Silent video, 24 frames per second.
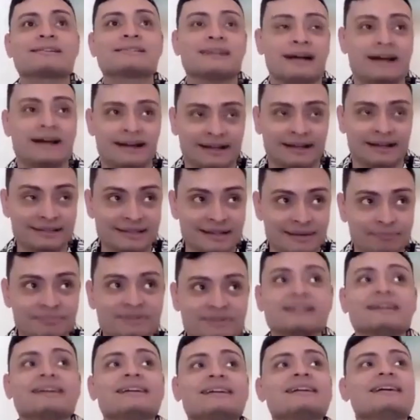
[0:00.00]
and
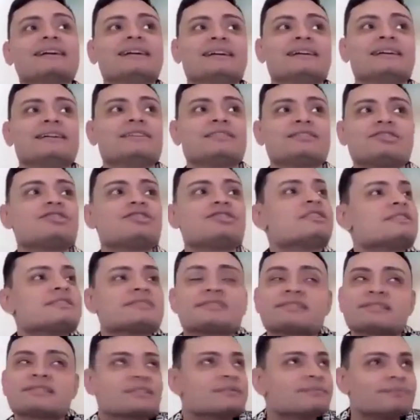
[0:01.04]
accepting is
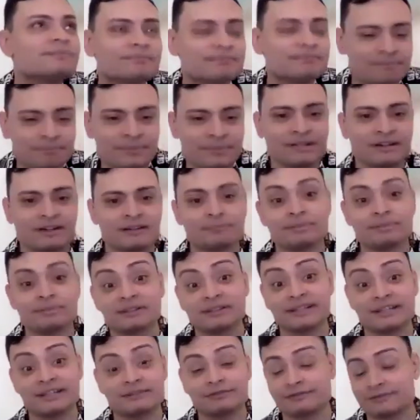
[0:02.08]
just beyond
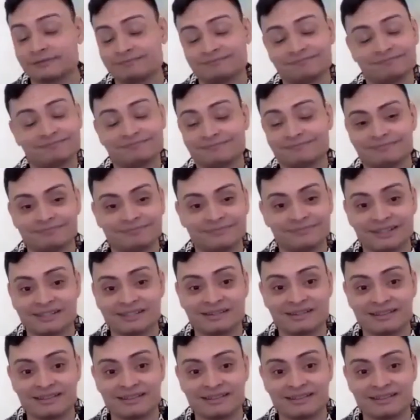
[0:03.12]
belief, is all